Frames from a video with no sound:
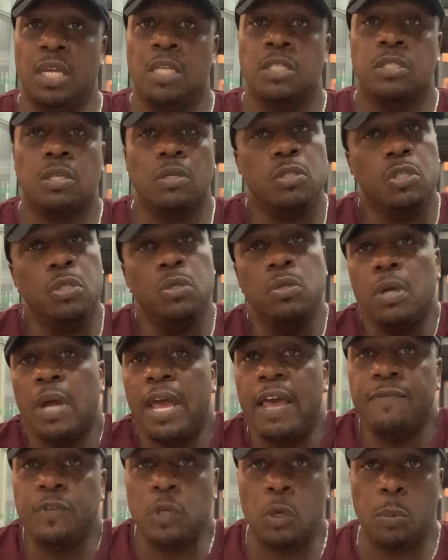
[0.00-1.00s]
So you don't
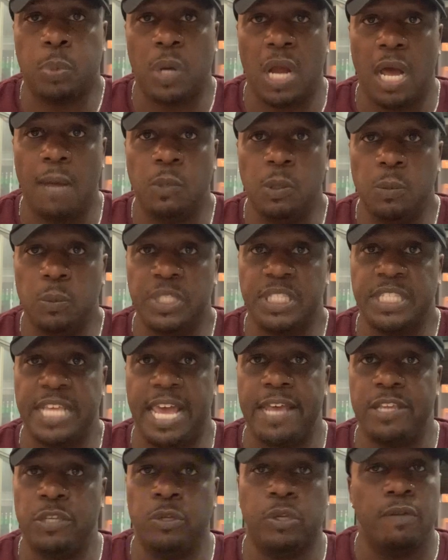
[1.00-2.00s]
have no problem with
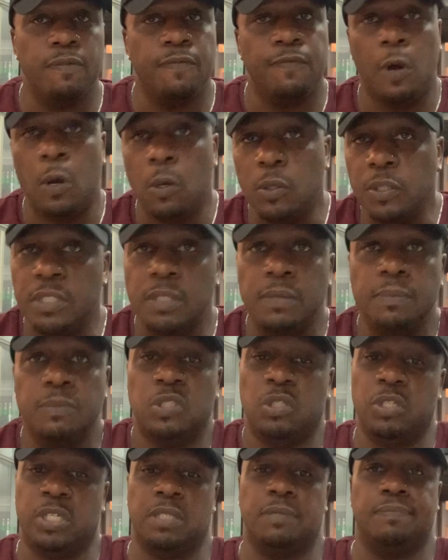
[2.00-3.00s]
that. You can fold them,
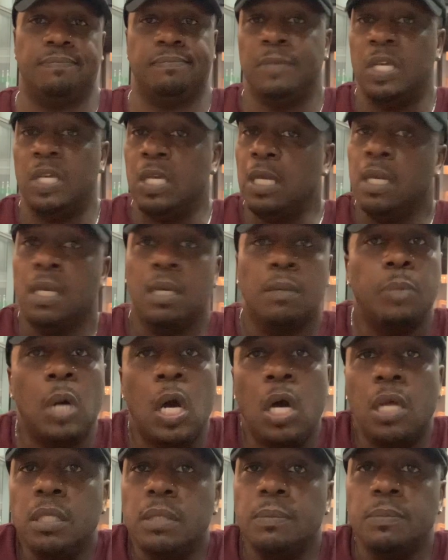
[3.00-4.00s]
you can
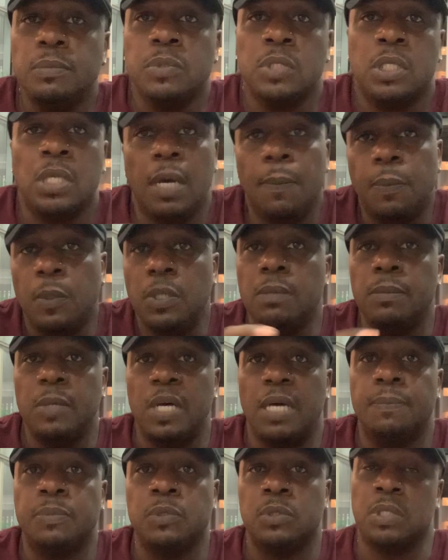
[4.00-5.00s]
ball them, couple them
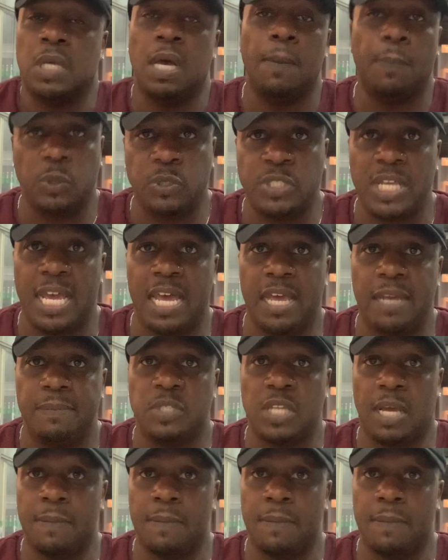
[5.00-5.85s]
up a couple times.